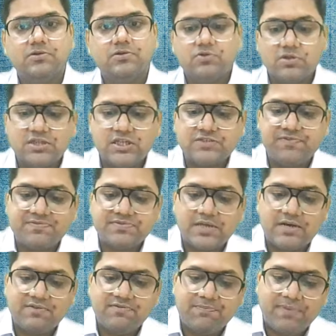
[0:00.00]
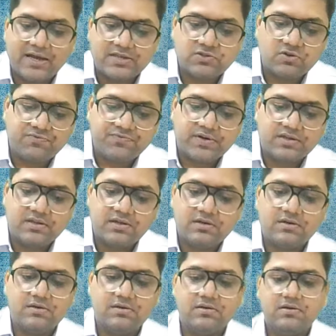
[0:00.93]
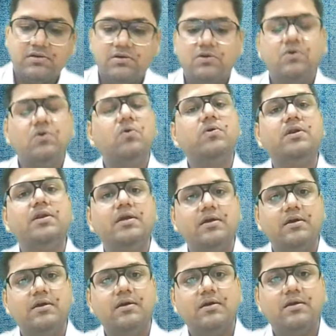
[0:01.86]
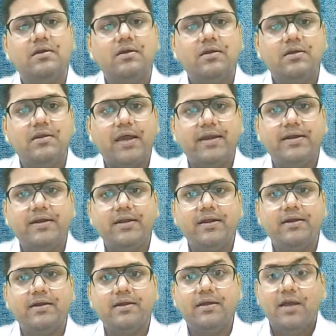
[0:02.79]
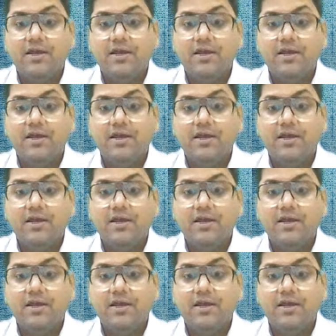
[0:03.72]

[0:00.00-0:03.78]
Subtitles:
So this website will pass on further only 98.